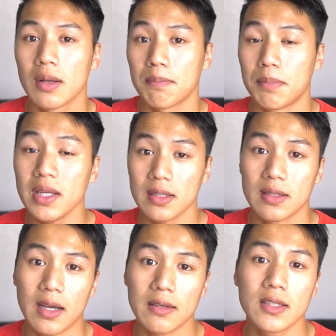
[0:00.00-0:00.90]
But
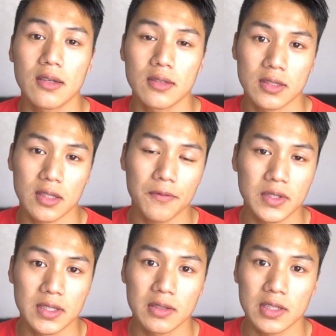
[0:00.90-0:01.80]
now you know your stuff is
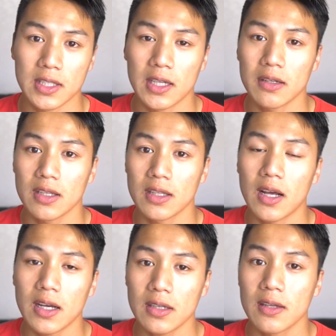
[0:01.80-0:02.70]
still securely
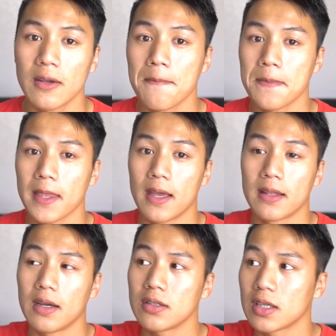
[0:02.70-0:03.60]
locked and
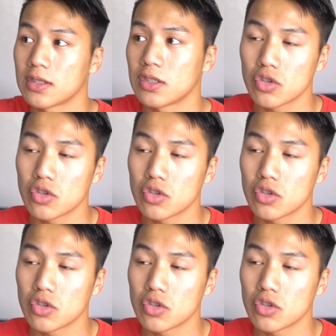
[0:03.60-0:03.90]
now you can still